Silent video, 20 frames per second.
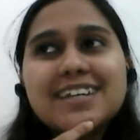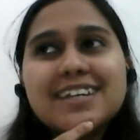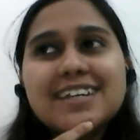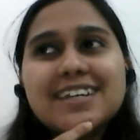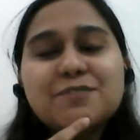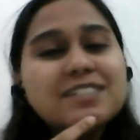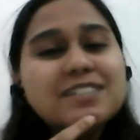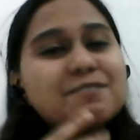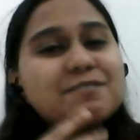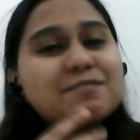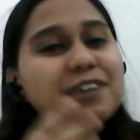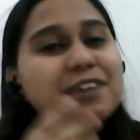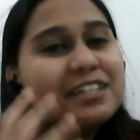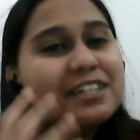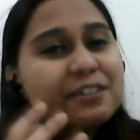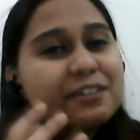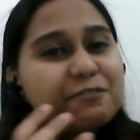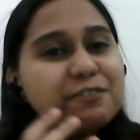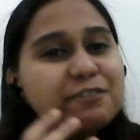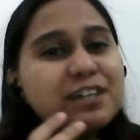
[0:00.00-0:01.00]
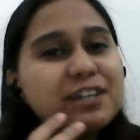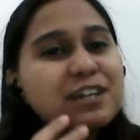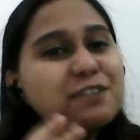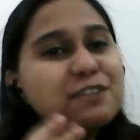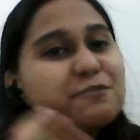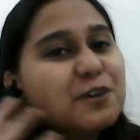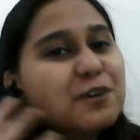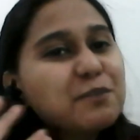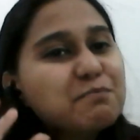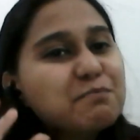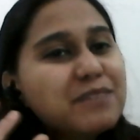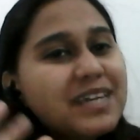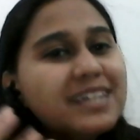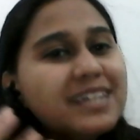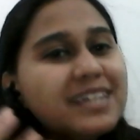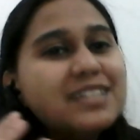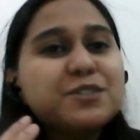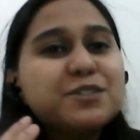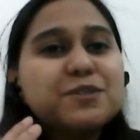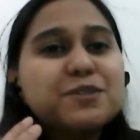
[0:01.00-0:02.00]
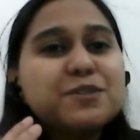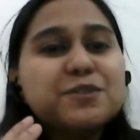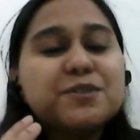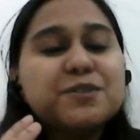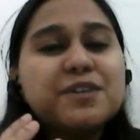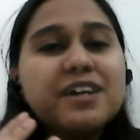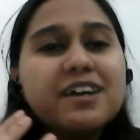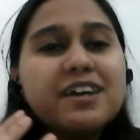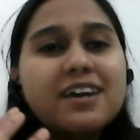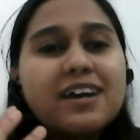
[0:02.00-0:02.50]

it was very difficult for me to